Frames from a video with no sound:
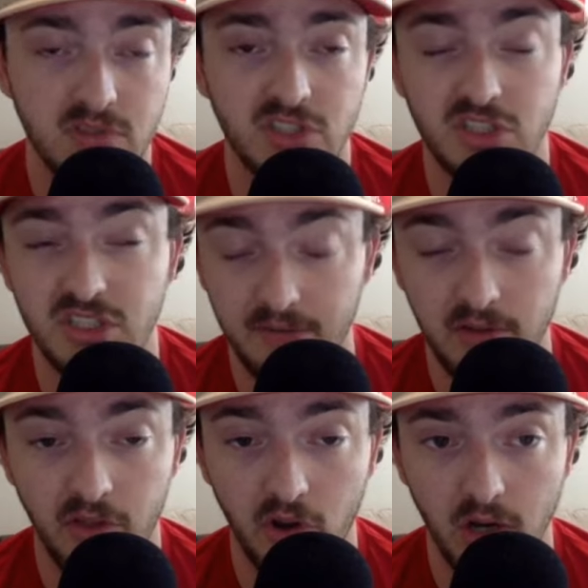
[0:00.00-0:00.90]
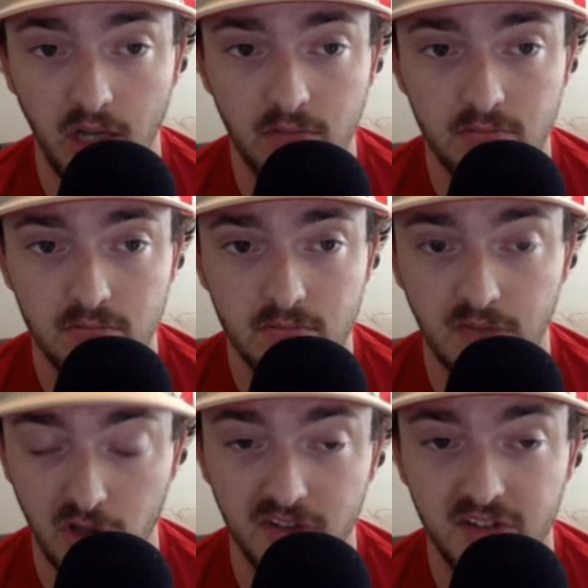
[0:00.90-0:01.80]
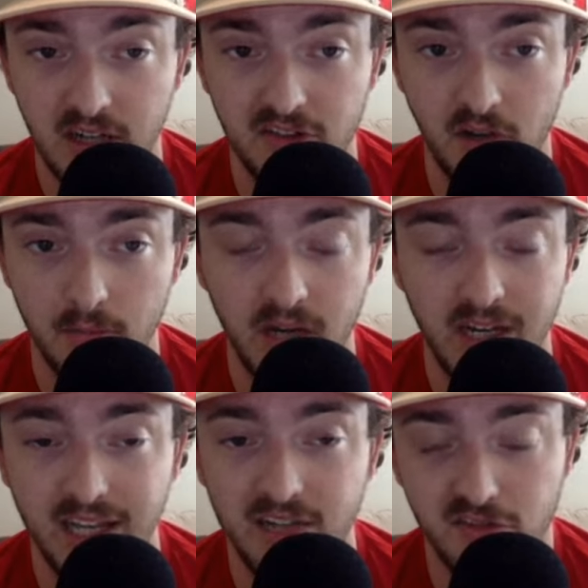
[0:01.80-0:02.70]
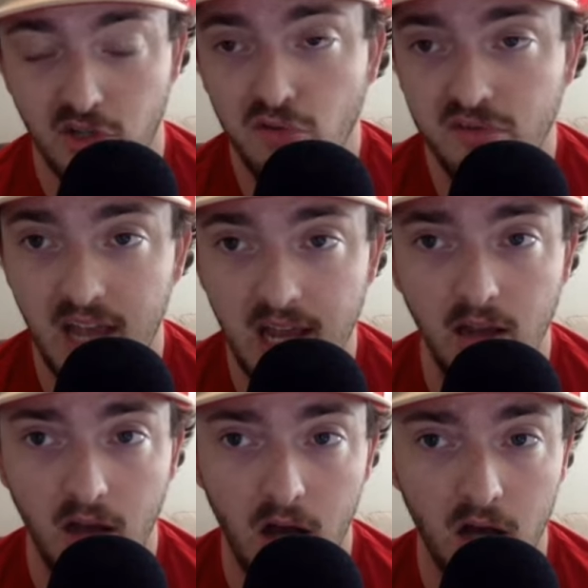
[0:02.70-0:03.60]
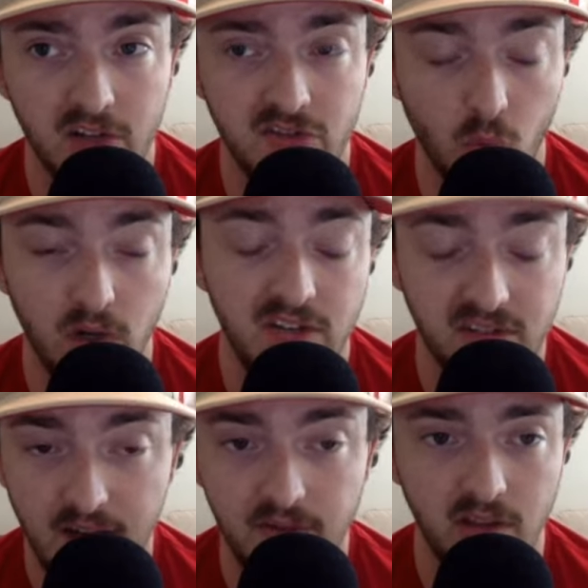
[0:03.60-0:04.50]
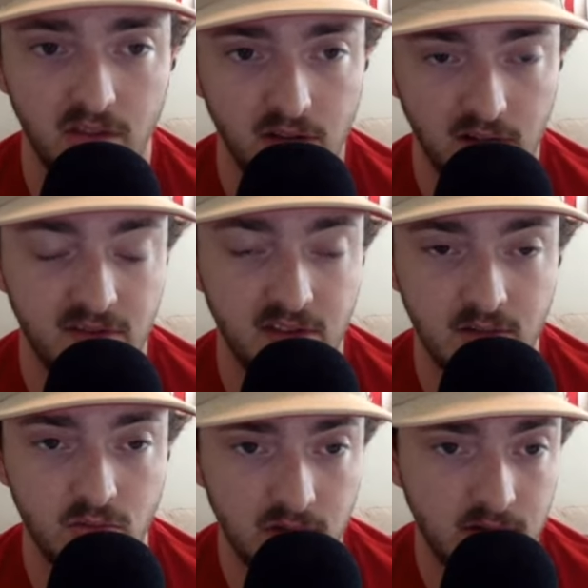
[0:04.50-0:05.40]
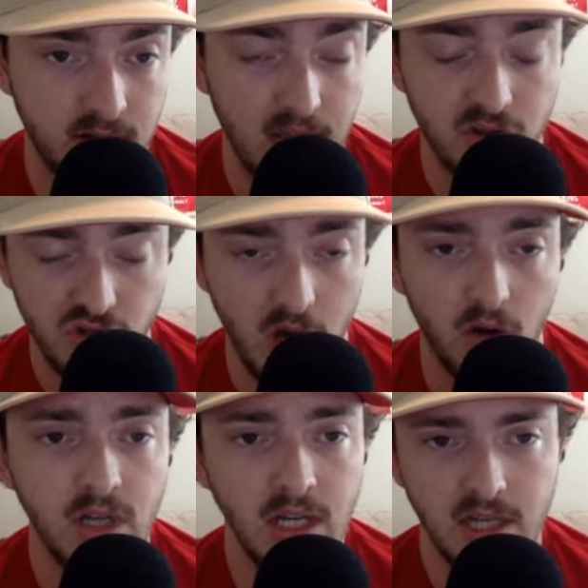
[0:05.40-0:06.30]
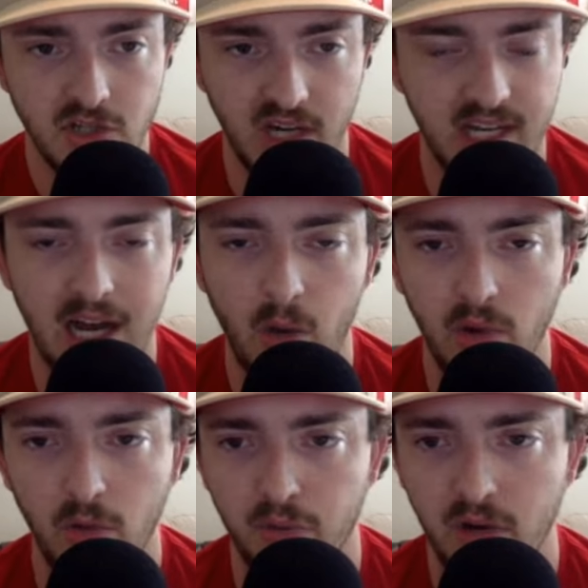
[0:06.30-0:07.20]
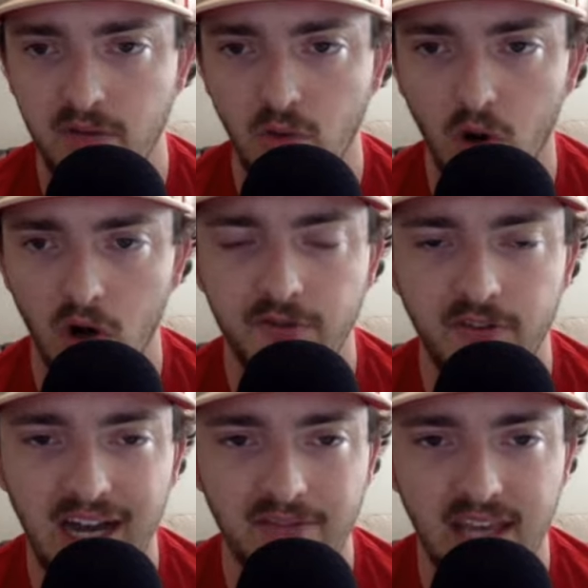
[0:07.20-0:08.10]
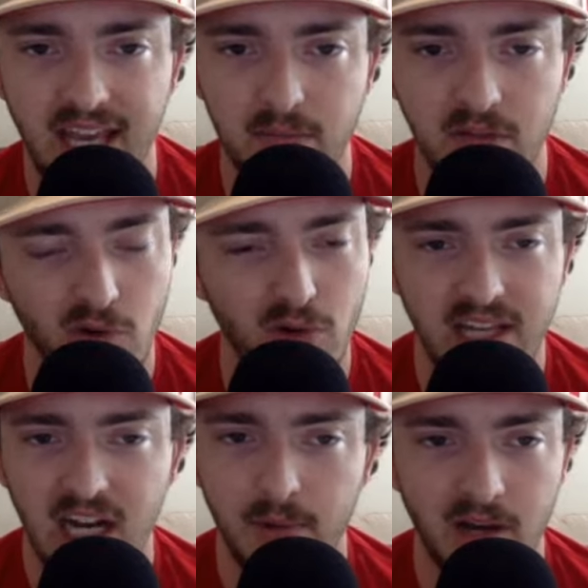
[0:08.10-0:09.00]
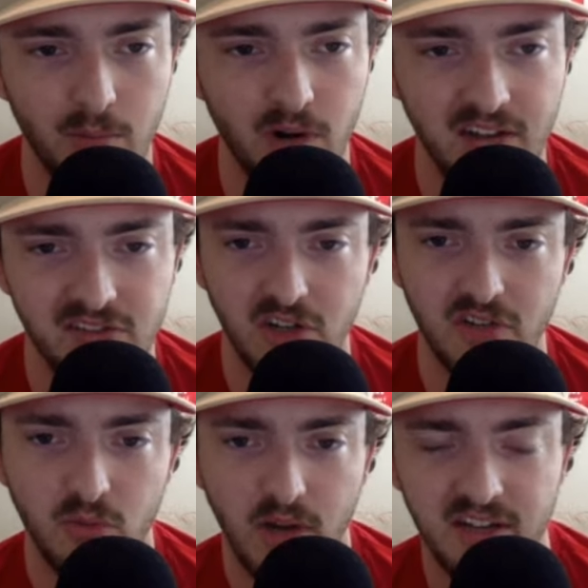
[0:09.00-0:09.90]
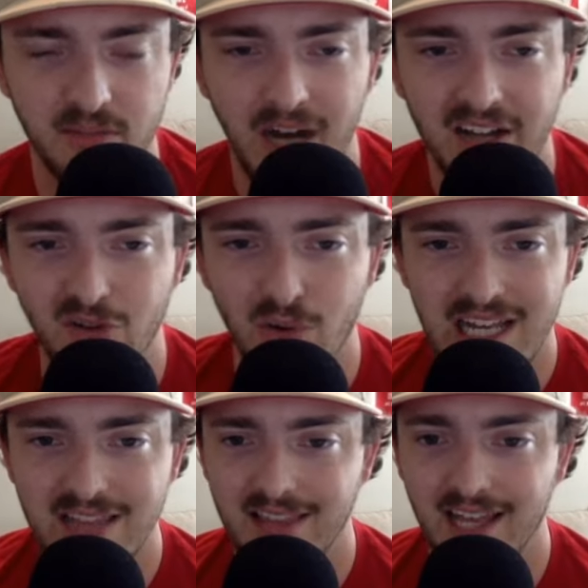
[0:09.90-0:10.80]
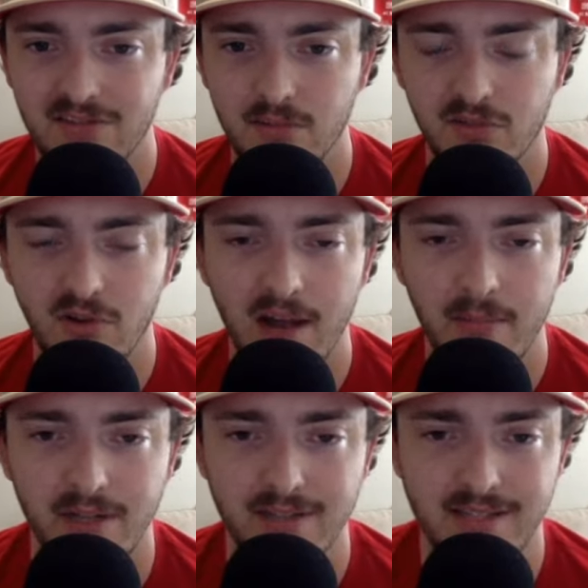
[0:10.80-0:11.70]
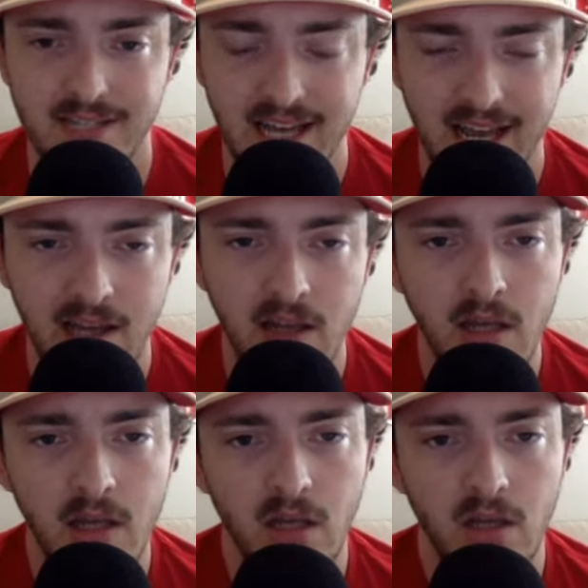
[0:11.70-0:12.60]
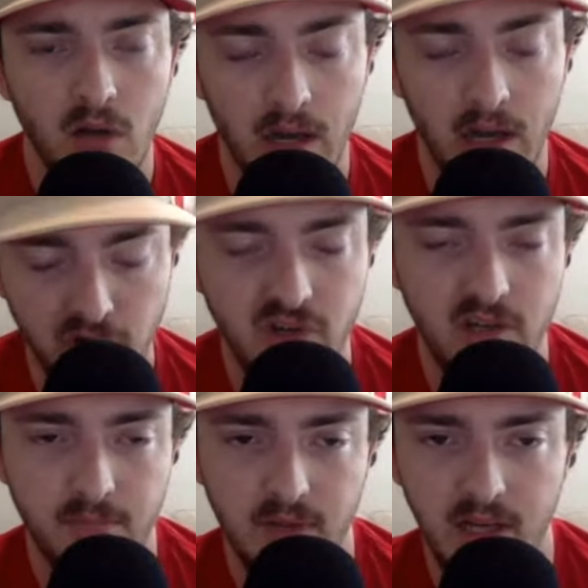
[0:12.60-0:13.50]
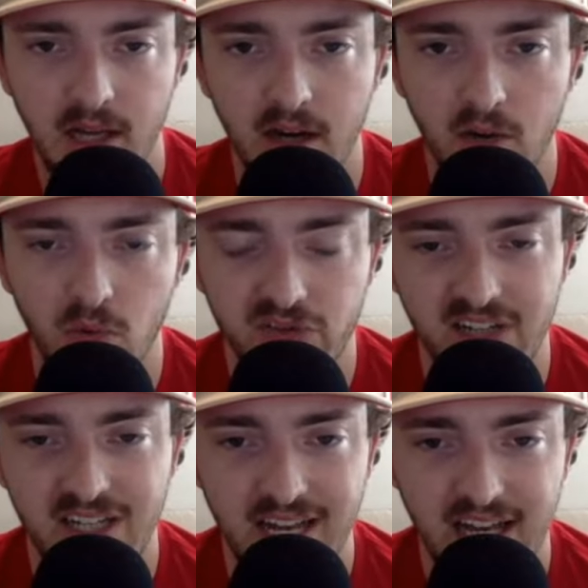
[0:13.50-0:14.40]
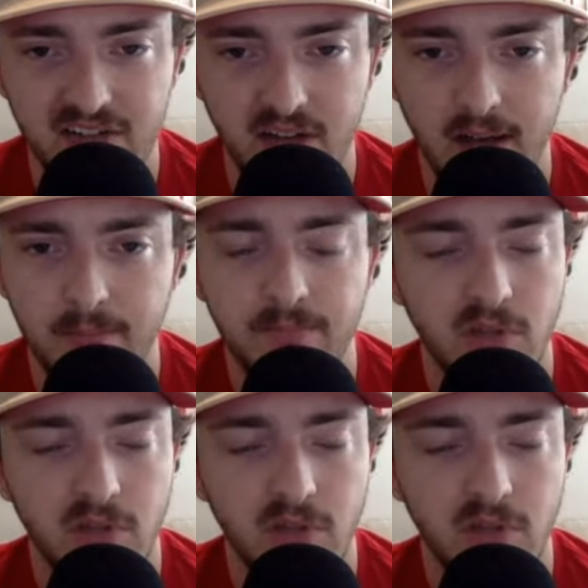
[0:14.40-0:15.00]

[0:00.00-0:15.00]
7 30. If you're listening to this on Monday, it's Tuesday, August 27th is the day of the show. Check it out. We will preview all five games. If you only care about Nebraska, you're in the right spot. So hit that subscribe button today. I appreciate you being here. We'll see you next time.